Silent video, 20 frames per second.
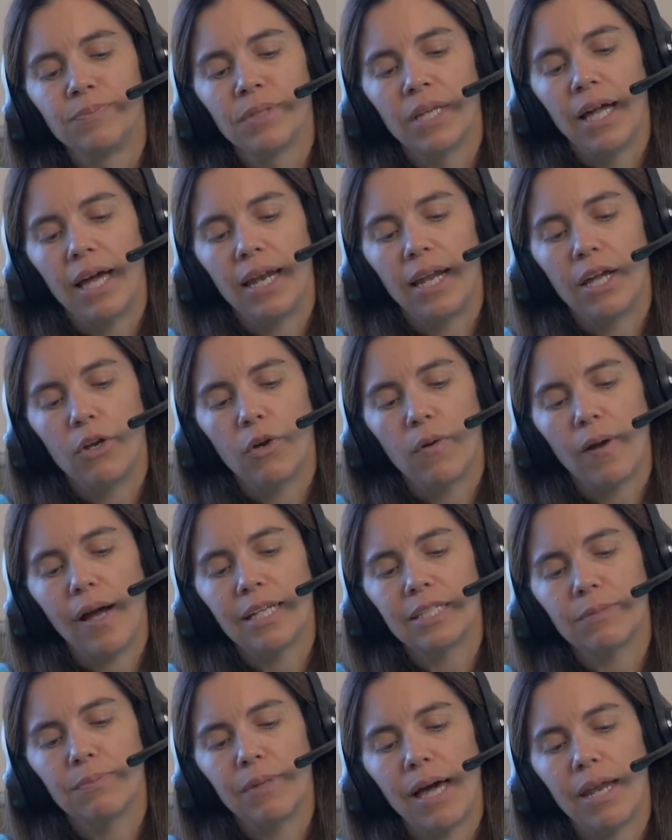and I
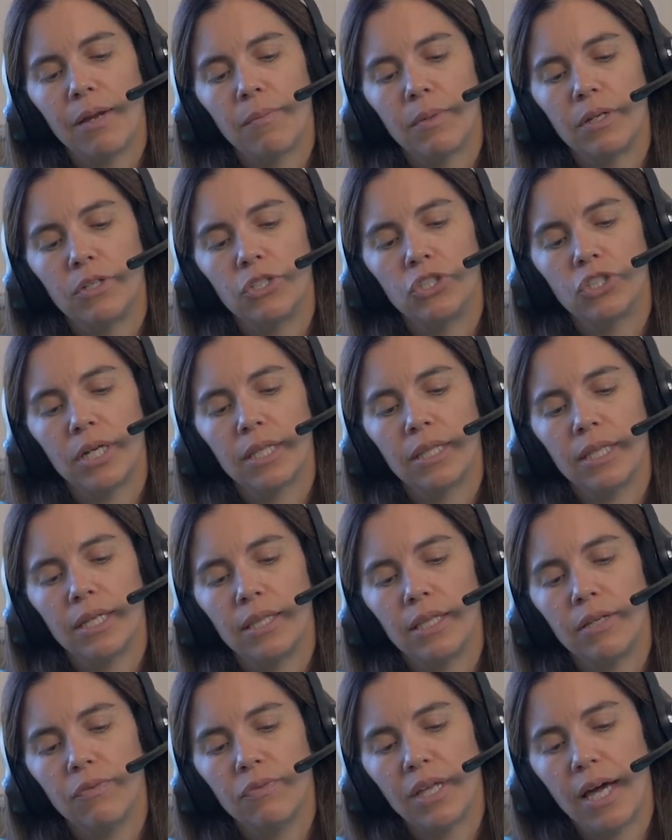grasp that. I'm going to gently
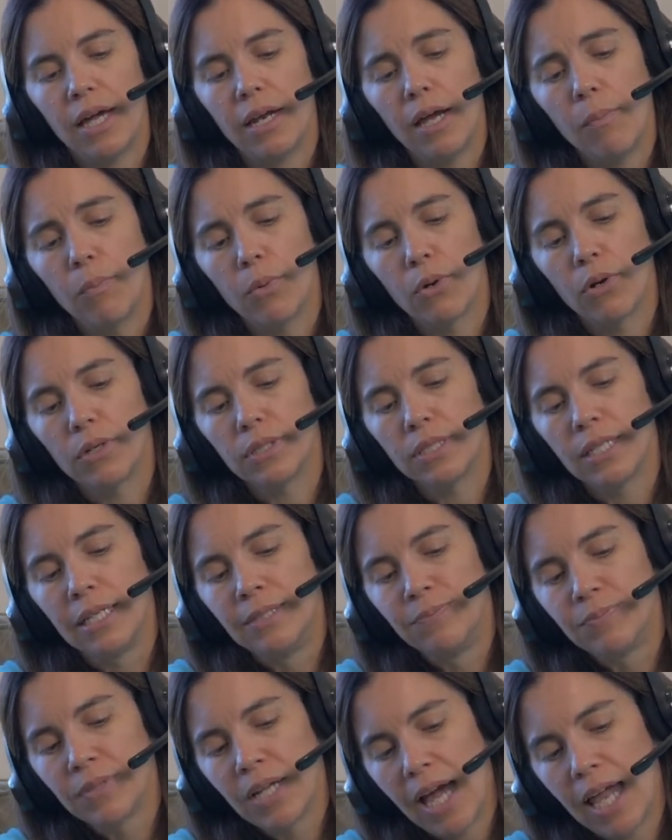lift that upwards,
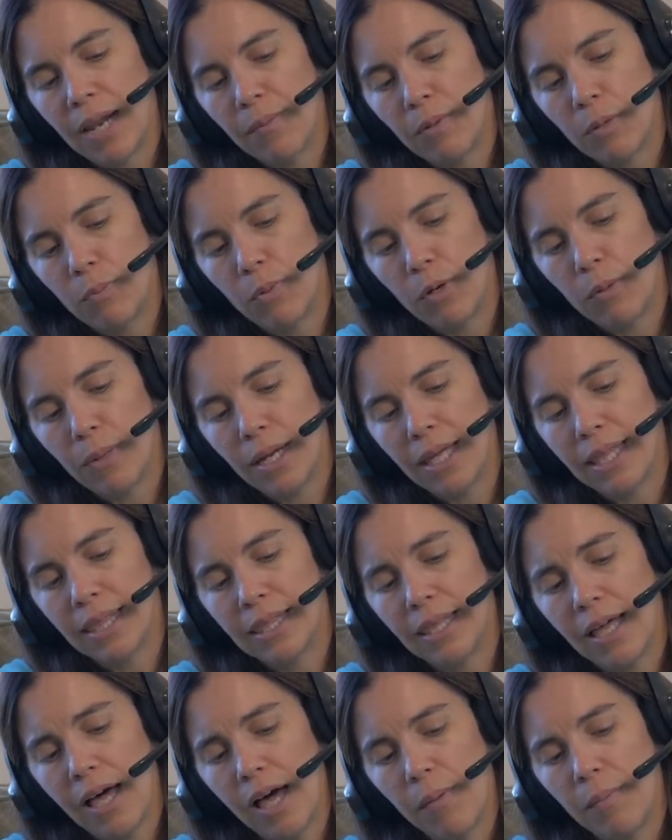and I'm going to put my
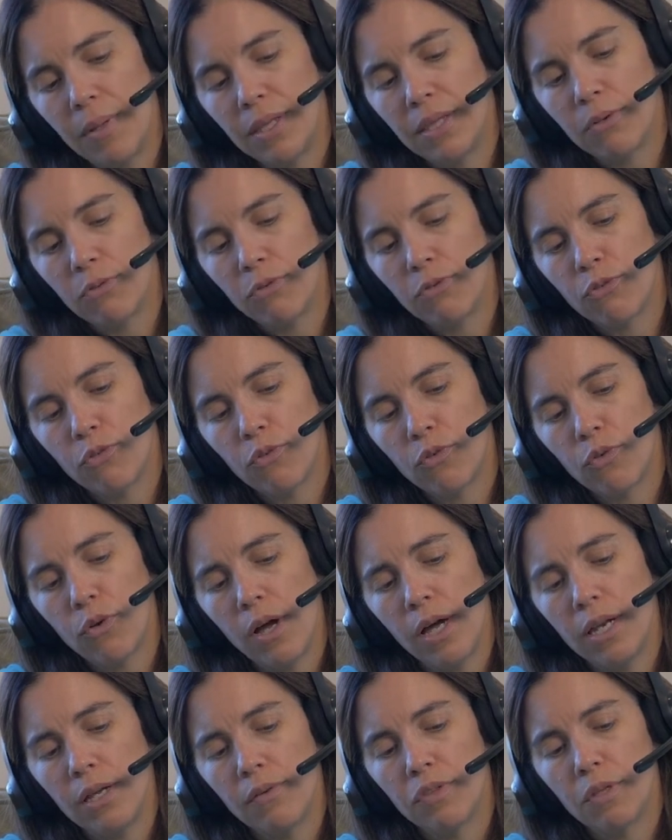thumb in the
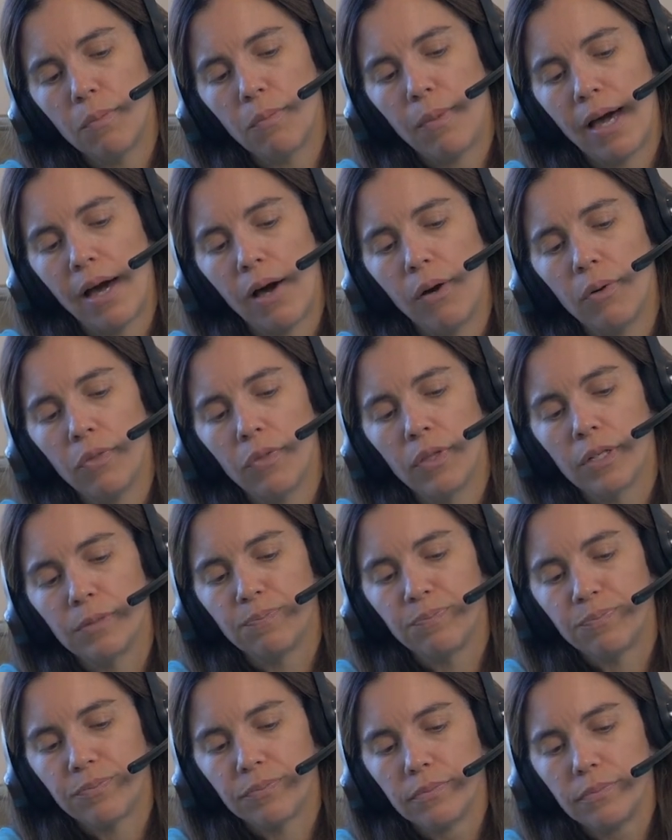front of the mouth.
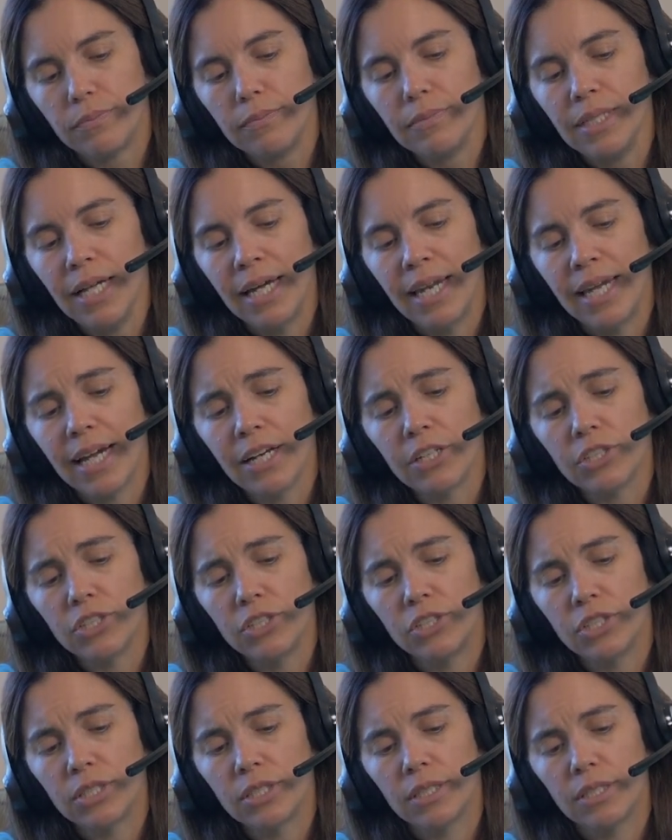And I actually
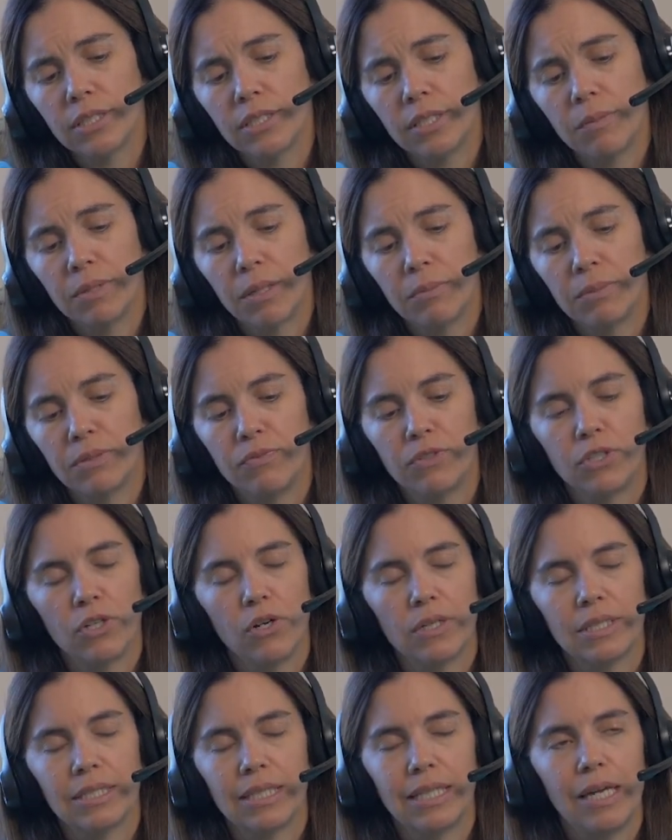just, sometimes if a
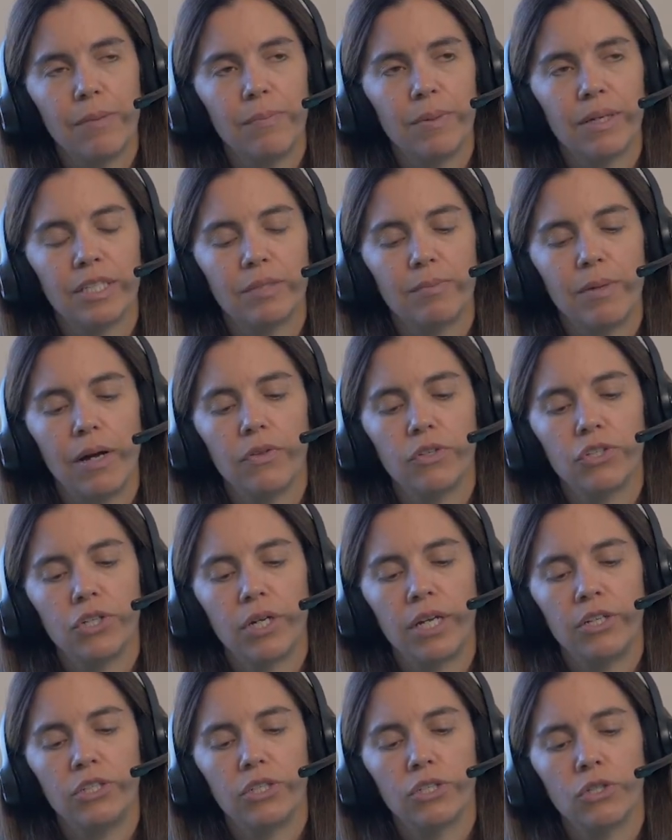dog's clamping his mouth shut,
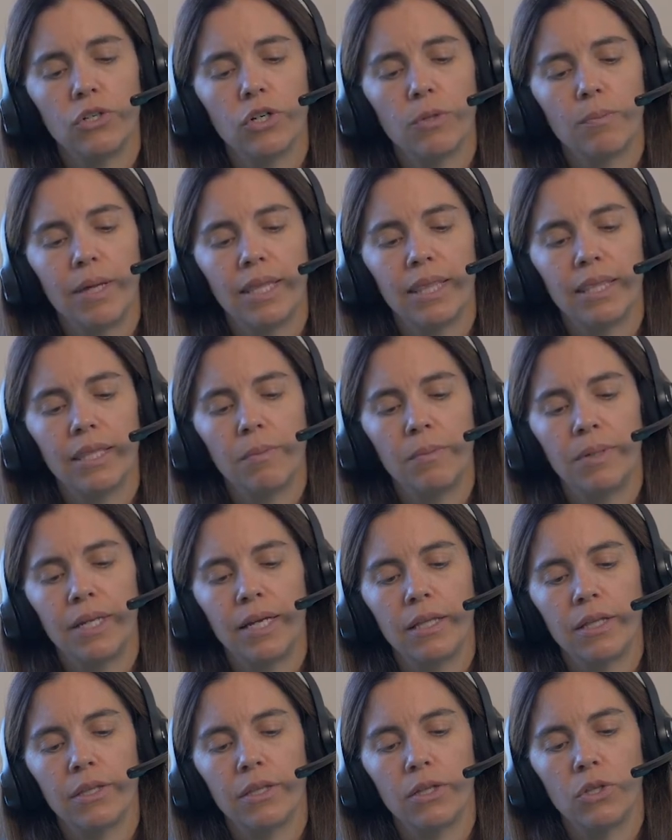I just hook my
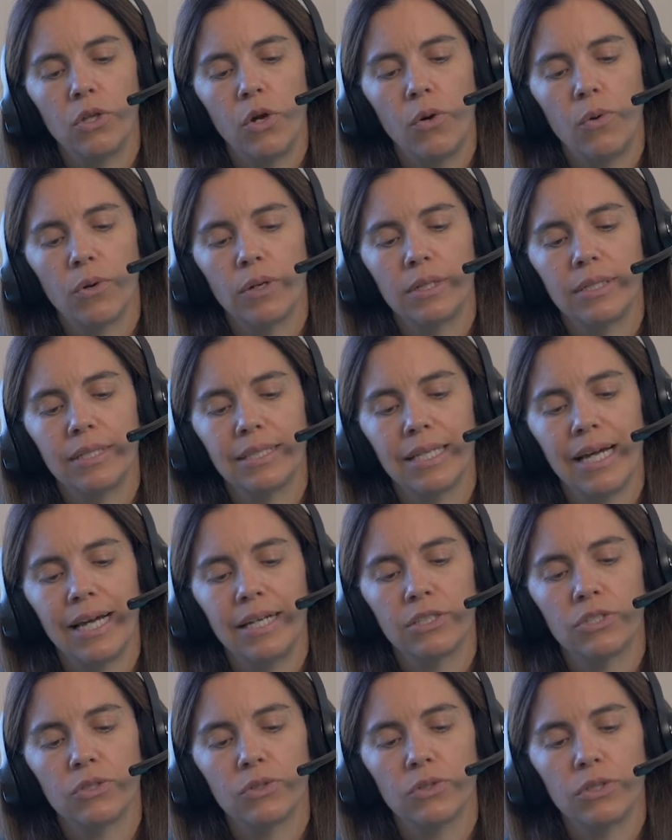thumbnail on the lower
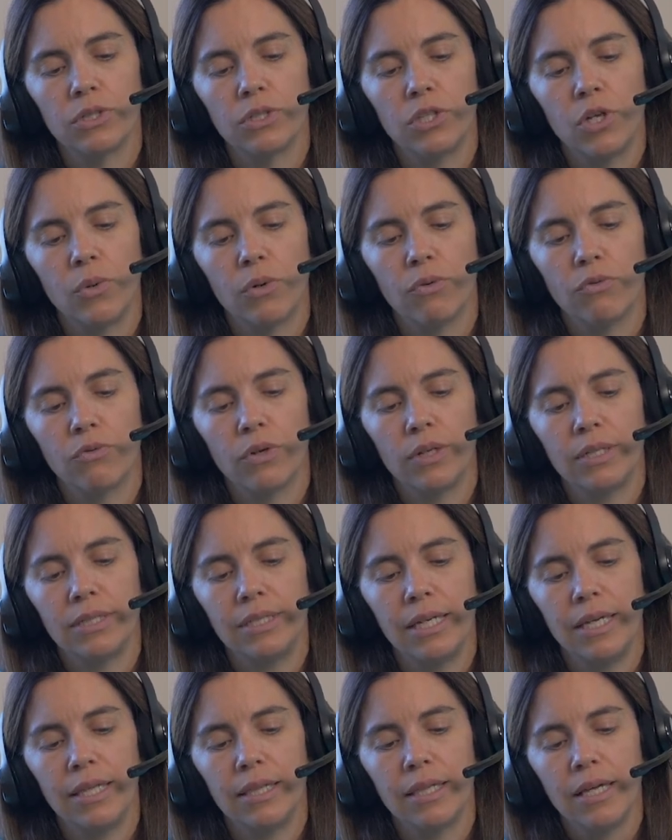incisors, the lower front
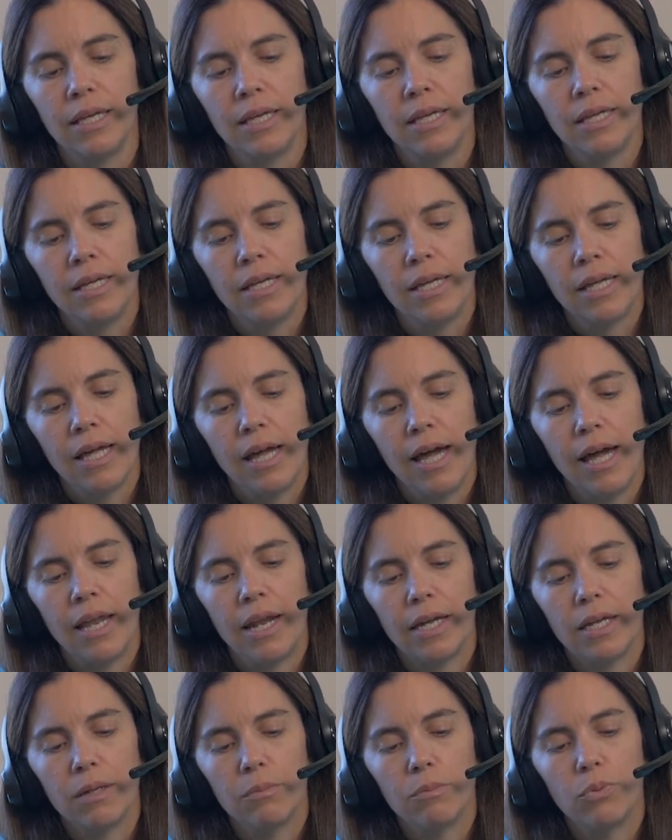teeth, and
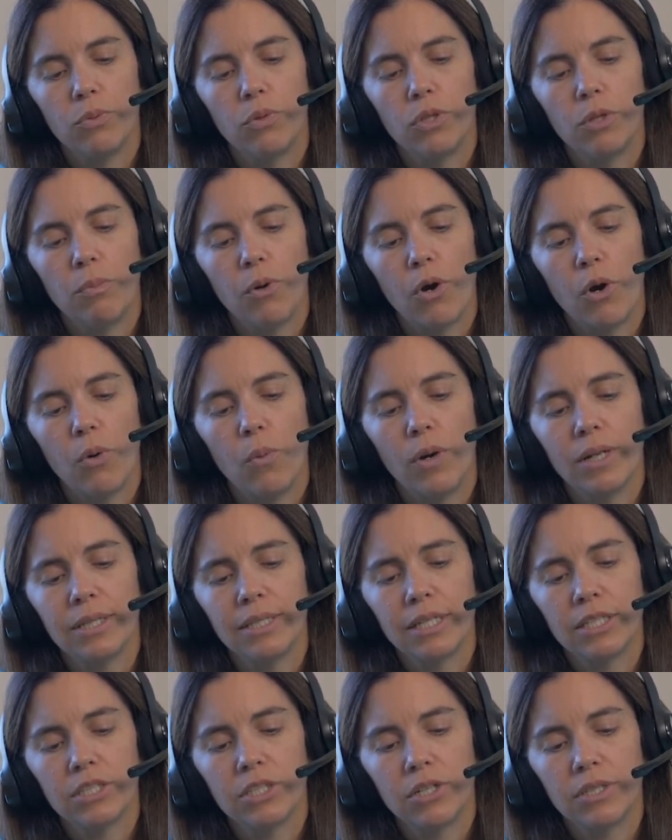I can pull apart. Once
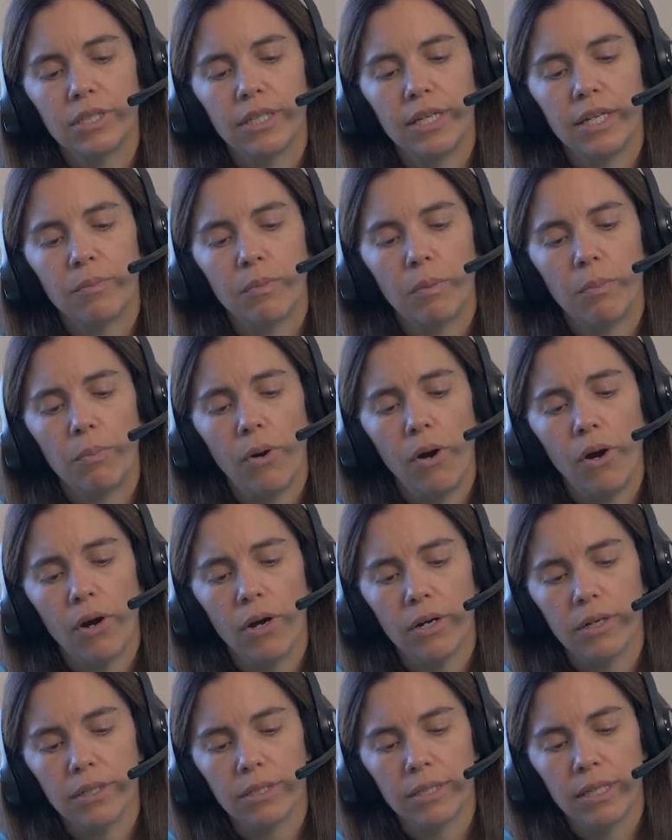I start to get them
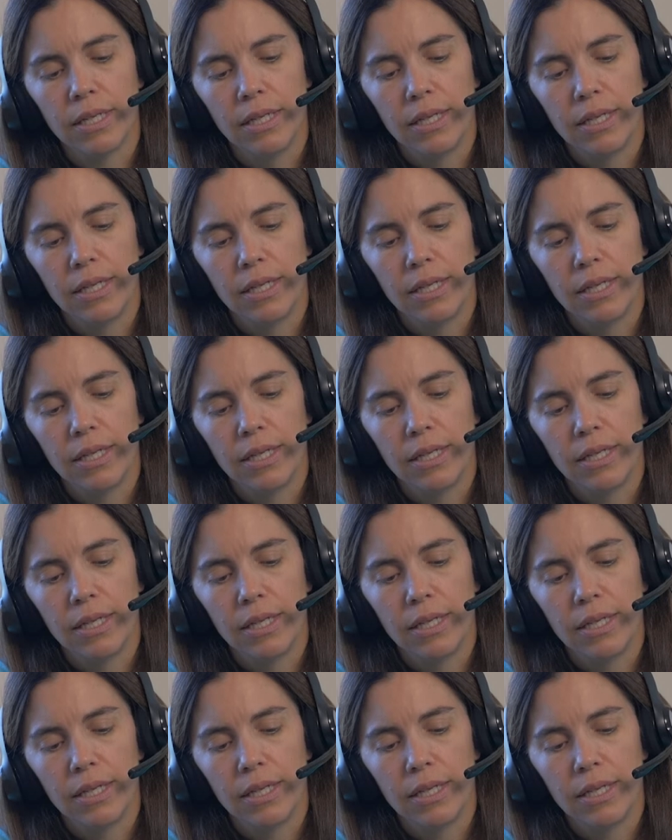apart,